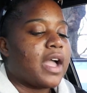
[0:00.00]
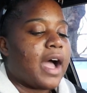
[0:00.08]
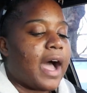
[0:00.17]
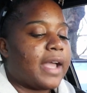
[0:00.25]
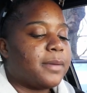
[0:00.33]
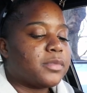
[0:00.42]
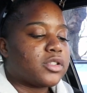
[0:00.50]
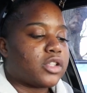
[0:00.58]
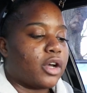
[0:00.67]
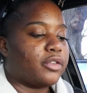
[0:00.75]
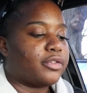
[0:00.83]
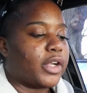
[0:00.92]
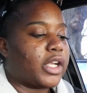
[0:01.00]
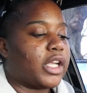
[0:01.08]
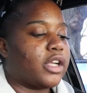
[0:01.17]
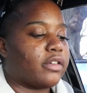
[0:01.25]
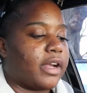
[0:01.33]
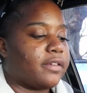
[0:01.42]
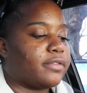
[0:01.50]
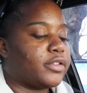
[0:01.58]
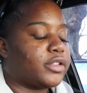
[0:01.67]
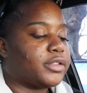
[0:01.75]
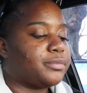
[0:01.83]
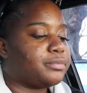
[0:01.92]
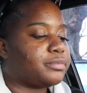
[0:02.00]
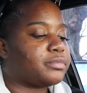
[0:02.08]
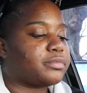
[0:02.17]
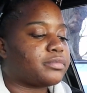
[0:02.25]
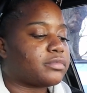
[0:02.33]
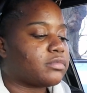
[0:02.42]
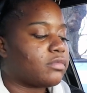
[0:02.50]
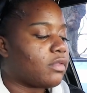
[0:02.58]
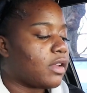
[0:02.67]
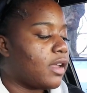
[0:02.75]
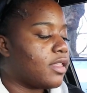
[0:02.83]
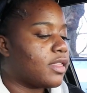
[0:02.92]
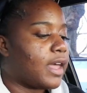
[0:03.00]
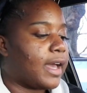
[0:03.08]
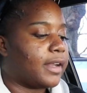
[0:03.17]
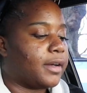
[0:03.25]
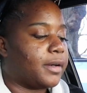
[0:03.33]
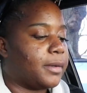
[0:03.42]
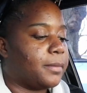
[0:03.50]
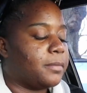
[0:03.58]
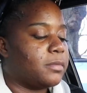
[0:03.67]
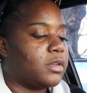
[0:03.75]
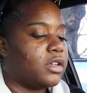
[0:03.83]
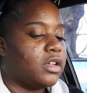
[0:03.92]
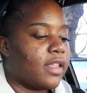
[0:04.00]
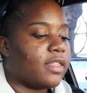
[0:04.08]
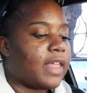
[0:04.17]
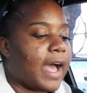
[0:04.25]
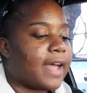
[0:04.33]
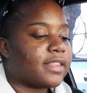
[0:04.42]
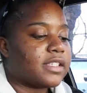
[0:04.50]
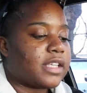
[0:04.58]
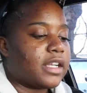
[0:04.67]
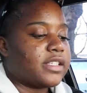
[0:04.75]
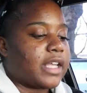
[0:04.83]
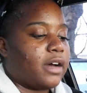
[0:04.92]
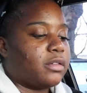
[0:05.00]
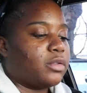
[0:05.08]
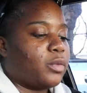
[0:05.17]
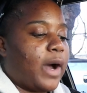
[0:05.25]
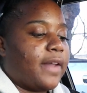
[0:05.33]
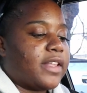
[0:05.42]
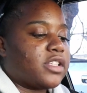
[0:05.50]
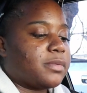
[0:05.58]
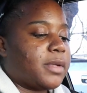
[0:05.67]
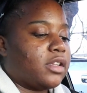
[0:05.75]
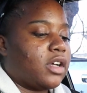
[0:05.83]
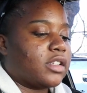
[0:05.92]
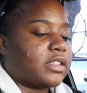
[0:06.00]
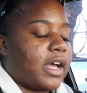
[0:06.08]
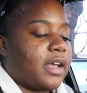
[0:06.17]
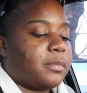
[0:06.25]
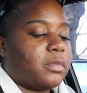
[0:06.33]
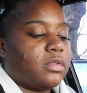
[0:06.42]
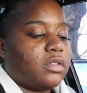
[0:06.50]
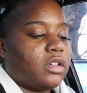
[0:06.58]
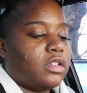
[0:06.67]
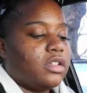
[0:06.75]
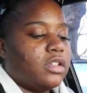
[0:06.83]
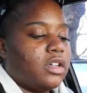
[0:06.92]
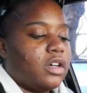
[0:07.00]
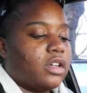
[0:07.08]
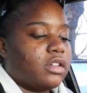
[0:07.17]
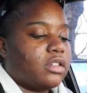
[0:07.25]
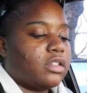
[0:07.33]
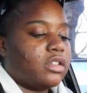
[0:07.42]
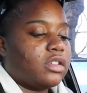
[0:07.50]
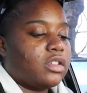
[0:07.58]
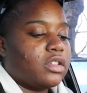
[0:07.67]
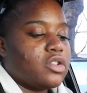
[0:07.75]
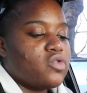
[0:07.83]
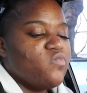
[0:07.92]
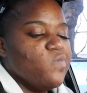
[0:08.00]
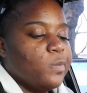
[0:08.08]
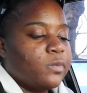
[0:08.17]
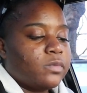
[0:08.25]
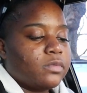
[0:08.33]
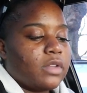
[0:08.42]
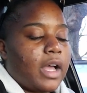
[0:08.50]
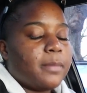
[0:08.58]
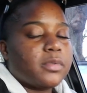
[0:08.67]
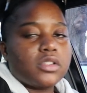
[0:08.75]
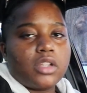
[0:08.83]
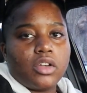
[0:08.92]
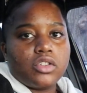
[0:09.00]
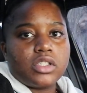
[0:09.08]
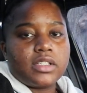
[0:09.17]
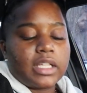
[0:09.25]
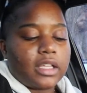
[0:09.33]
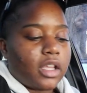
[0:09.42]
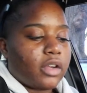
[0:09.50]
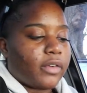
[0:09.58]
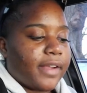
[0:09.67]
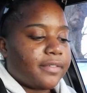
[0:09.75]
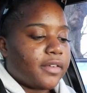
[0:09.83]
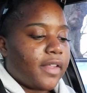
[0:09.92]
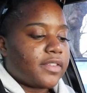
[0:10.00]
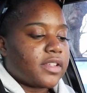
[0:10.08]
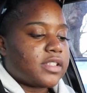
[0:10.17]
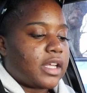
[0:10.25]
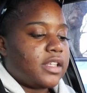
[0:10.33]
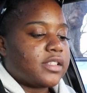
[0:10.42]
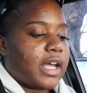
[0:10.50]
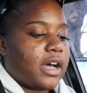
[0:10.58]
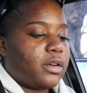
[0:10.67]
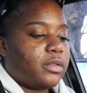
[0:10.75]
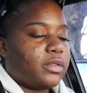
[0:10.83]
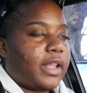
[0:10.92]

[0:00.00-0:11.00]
I am so freaking grateful that the sun is out. Wow, that took me a long time. Hold on. I'm so stinking grateful that the sun is out.